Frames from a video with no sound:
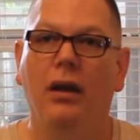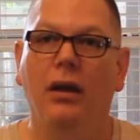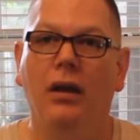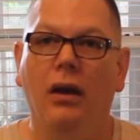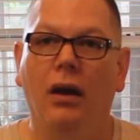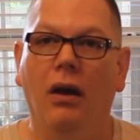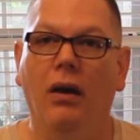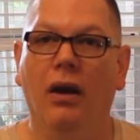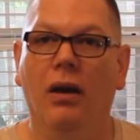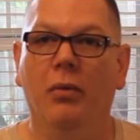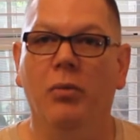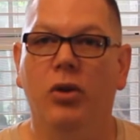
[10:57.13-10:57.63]

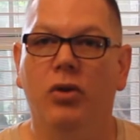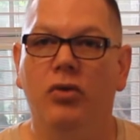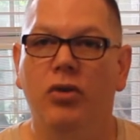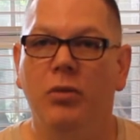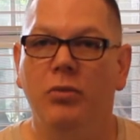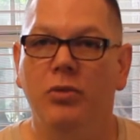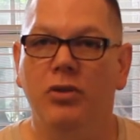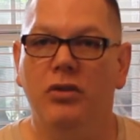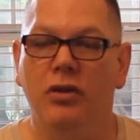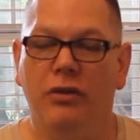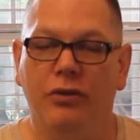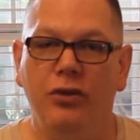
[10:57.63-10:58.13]
All right, I'm going to trim
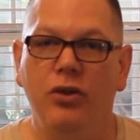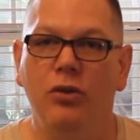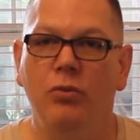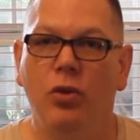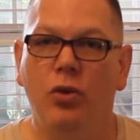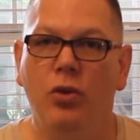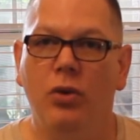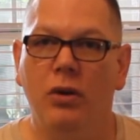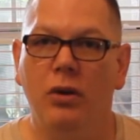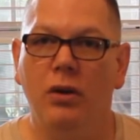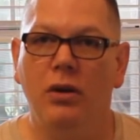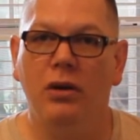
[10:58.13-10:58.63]
just a few
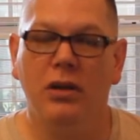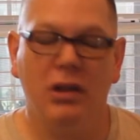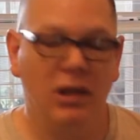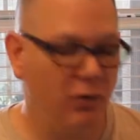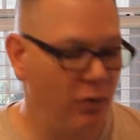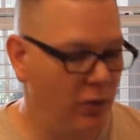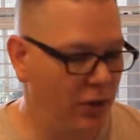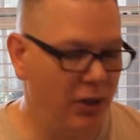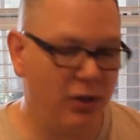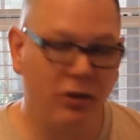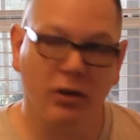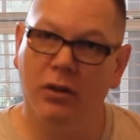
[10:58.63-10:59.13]
more, and then
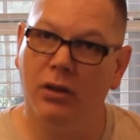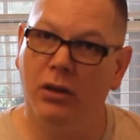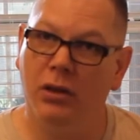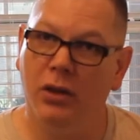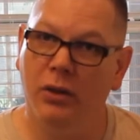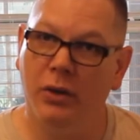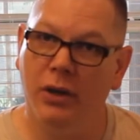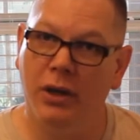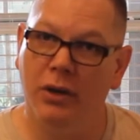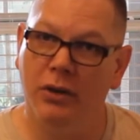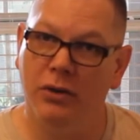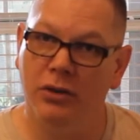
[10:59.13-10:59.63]
we'll get to the glue
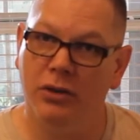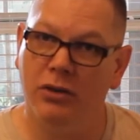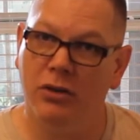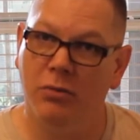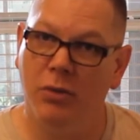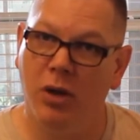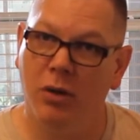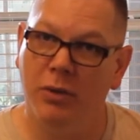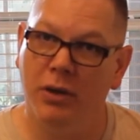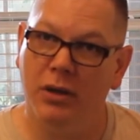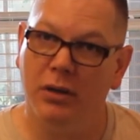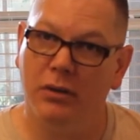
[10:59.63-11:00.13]
in here in just a
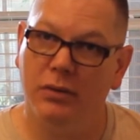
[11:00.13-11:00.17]
moment.